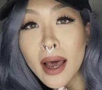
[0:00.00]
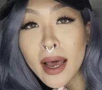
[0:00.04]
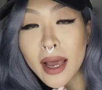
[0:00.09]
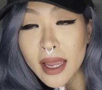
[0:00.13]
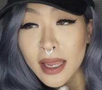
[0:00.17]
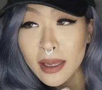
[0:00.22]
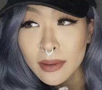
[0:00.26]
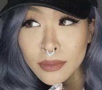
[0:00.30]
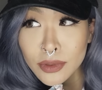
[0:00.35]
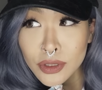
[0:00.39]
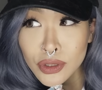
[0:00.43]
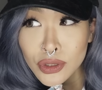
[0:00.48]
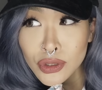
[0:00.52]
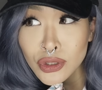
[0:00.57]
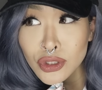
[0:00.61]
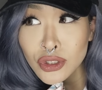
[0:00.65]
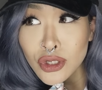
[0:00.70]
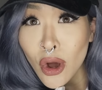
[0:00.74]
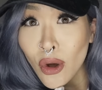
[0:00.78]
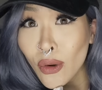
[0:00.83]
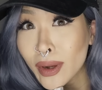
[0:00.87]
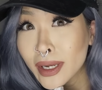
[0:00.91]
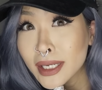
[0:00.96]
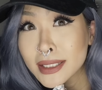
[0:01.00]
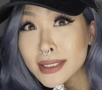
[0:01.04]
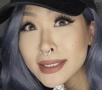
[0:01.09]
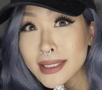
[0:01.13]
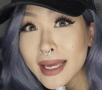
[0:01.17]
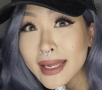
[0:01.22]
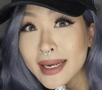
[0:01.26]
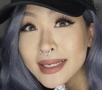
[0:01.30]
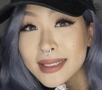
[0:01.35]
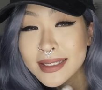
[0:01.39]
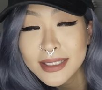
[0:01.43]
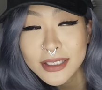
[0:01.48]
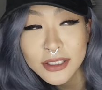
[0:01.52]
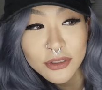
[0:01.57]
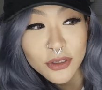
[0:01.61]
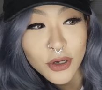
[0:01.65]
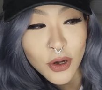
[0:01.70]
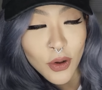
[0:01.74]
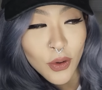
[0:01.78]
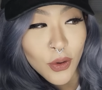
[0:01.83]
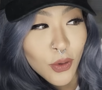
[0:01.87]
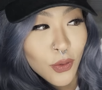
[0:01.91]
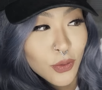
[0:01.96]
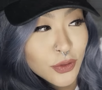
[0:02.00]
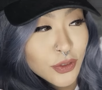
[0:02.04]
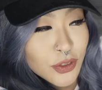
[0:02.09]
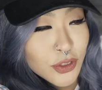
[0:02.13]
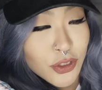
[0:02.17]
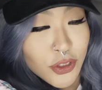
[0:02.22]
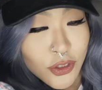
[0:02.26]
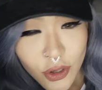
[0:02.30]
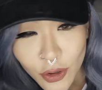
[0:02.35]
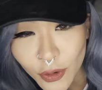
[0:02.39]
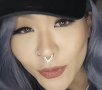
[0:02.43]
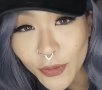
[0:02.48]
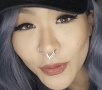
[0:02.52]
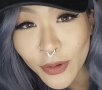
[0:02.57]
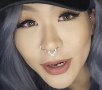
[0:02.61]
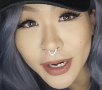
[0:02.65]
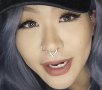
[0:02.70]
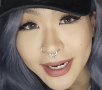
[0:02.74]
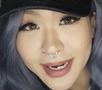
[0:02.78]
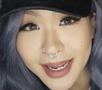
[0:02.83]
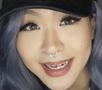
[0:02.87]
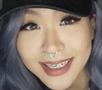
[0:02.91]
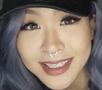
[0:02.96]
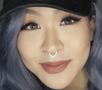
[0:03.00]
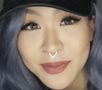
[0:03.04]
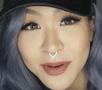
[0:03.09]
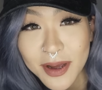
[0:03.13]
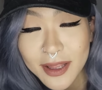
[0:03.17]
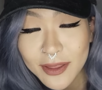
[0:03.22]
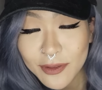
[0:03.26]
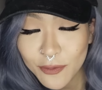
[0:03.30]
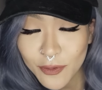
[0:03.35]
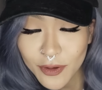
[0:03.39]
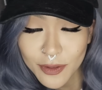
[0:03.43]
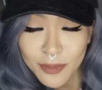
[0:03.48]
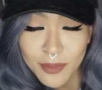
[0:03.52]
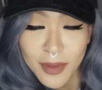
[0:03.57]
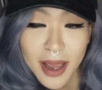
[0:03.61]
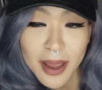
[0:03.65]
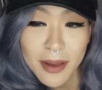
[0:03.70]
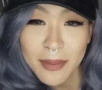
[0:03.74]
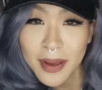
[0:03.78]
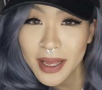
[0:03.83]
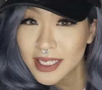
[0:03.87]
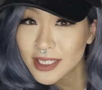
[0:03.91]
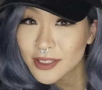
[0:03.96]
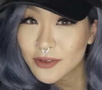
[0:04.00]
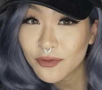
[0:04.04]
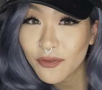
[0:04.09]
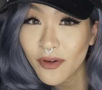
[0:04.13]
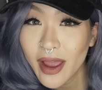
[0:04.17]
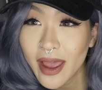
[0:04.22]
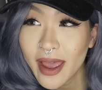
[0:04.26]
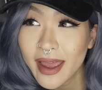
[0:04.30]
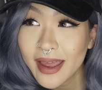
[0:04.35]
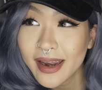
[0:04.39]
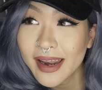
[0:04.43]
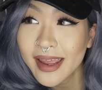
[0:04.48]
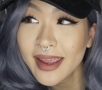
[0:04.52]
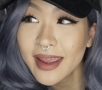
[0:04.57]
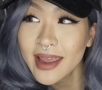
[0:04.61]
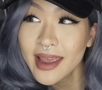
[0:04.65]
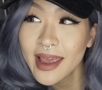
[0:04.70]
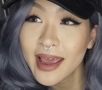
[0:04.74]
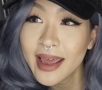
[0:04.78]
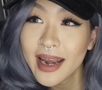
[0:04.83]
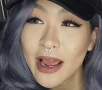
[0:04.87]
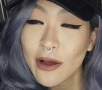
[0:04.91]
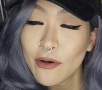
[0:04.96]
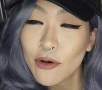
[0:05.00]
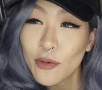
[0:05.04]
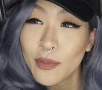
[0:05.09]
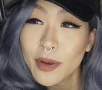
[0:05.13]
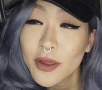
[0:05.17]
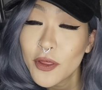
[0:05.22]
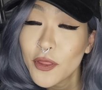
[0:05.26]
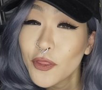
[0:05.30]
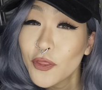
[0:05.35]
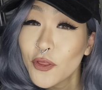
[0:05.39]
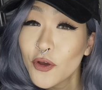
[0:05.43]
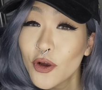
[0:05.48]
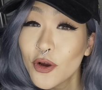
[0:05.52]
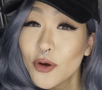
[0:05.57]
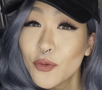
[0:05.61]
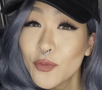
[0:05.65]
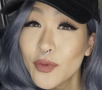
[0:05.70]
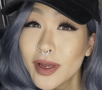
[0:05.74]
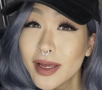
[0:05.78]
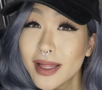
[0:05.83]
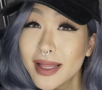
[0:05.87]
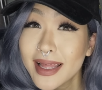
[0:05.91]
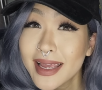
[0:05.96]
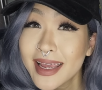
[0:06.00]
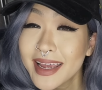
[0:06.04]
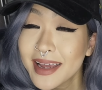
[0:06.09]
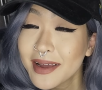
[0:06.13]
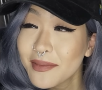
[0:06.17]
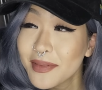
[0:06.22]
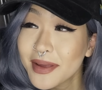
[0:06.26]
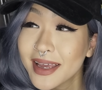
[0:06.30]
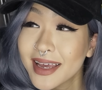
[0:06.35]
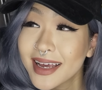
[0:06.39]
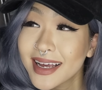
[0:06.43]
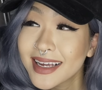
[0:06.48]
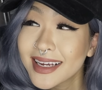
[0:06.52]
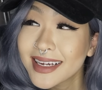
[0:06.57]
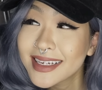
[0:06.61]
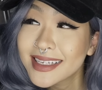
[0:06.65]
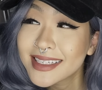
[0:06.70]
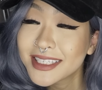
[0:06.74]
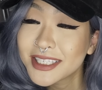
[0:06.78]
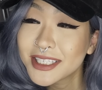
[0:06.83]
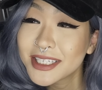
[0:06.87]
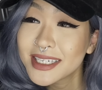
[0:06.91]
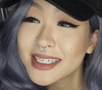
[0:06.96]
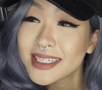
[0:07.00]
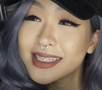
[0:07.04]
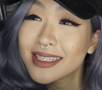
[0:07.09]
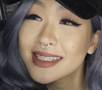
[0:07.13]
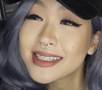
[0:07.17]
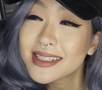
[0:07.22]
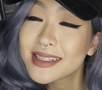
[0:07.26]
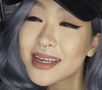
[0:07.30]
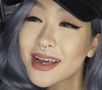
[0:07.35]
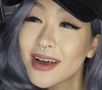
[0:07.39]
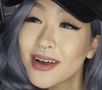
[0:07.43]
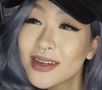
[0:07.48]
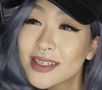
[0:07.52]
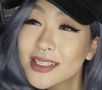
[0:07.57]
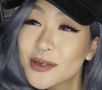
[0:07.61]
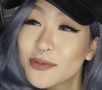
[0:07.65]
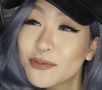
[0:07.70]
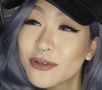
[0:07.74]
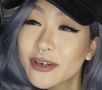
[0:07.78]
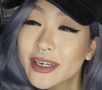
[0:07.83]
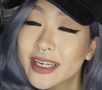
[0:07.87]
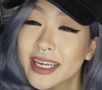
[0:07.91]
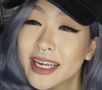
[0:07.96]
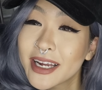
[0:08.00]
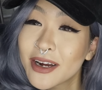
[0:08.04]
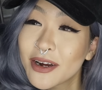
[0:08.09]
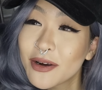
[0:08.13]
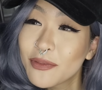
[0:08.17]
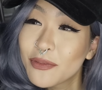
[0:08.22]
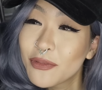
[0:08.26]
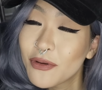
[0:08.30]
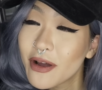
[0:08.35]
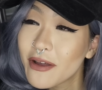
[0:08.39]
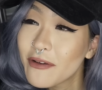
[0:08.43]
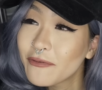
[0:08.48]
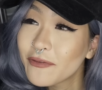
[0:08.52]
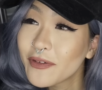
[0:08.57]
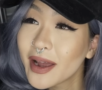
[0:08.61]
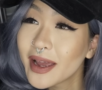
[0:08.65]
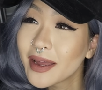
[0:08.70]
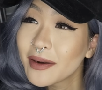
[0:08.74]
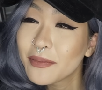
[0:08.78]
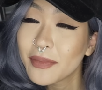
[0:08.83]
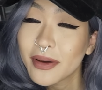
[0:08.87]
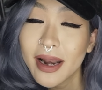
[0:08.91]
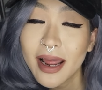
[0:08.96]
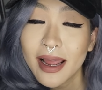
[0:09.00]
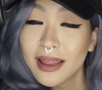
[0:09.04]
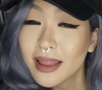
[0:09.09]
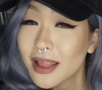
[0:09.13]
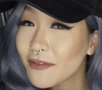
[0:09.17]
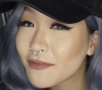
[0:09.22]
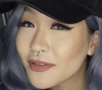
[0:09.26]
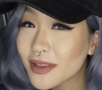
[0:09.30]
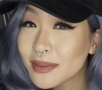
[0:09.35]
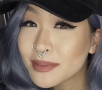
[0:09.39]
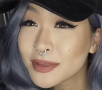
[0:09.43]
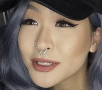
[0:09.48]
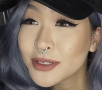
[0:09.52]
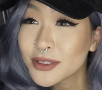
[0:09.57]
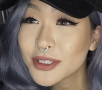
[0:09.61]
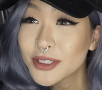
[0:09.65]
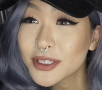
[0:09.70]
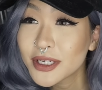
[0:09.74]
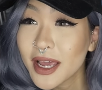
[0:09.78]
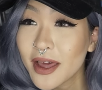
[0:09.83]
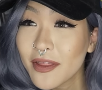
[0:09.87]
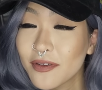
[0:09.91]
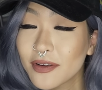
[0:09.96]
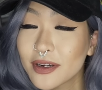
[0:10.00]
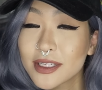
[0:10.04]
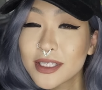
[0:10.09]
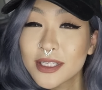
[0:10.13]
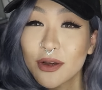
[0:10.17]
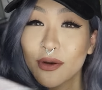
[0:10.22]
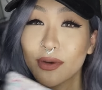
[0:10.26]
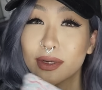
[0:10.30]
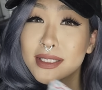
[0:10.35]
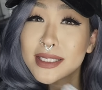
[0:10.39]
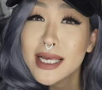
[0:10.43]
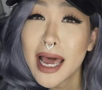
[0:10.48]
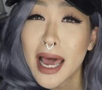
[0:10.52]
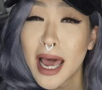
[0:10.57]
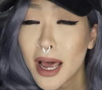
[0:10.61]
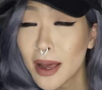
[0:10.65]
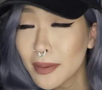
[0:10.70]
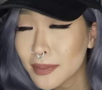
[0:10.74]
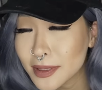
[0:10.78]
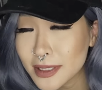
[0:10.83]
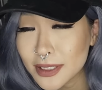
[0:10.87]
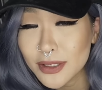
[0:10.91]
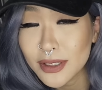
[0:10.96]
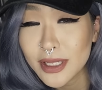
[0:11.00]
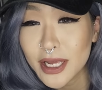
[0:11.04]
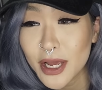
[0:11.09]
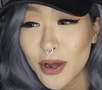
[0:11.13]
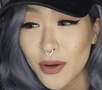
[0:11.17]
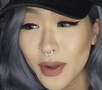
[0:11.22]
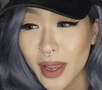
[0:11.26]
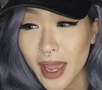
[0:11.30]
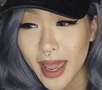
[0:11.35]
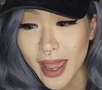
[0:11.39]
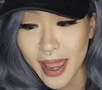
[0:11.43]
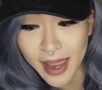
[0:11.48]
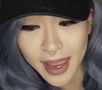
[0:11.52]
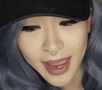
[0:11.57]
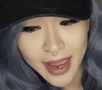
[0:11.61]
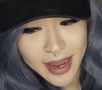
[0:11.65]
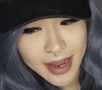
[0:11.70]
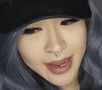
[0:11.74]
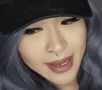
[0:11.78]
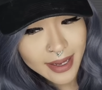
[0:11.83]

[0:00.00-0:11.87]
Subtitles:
I am so excited to go snowboarding next month with my best friend, and I will be third wheeling because she's also bringing her boyfriend, but I love them two together, so it's absolutely okay.